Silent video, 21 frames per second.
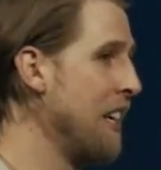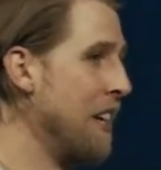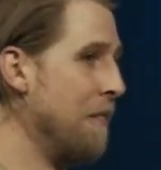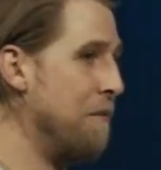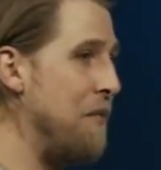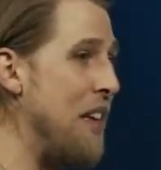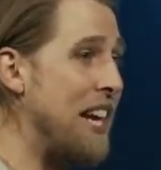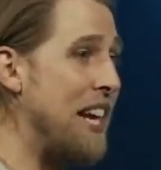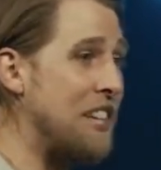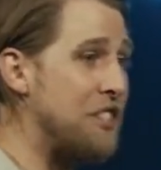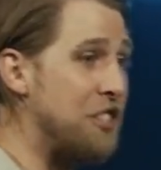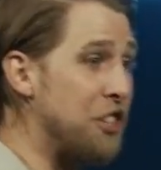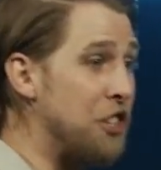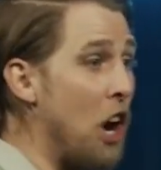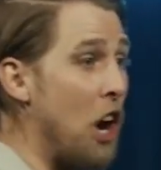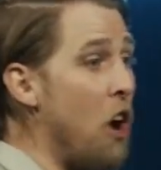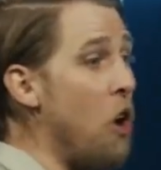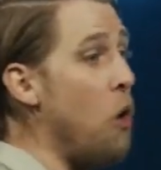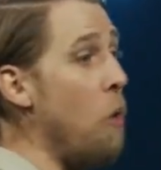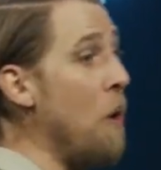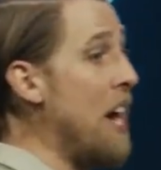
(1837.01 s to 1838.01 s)
They get to
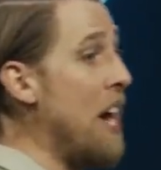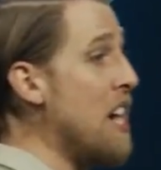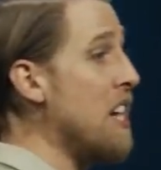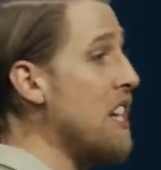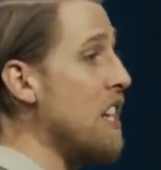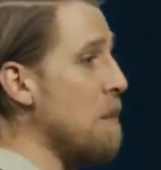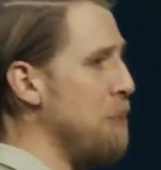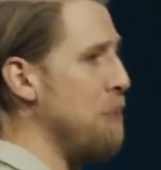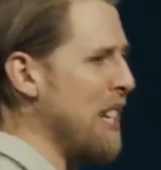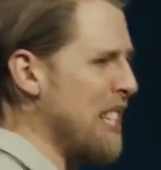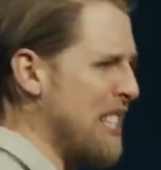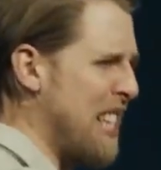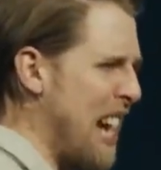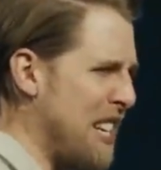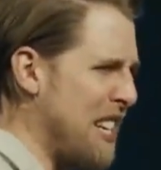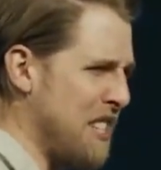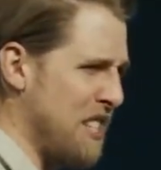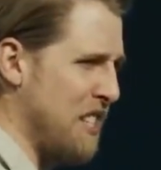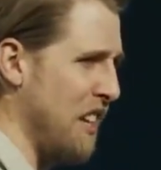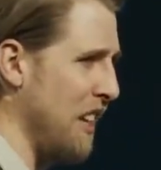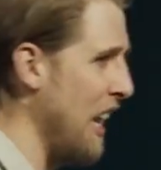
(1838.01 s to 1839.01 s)
go in and
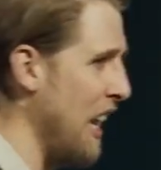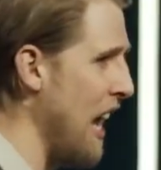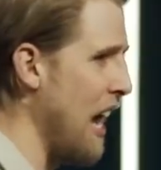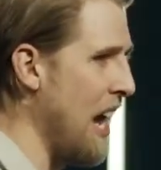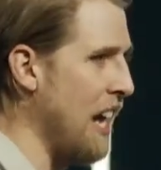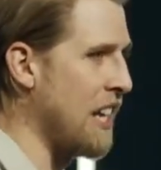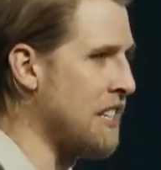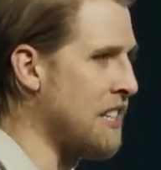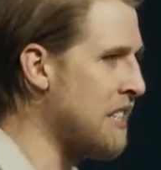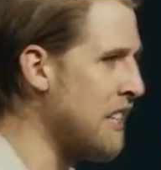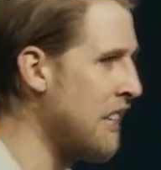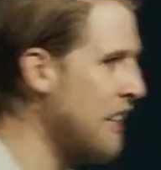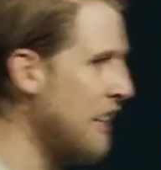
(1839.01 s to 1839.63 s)
possess the land.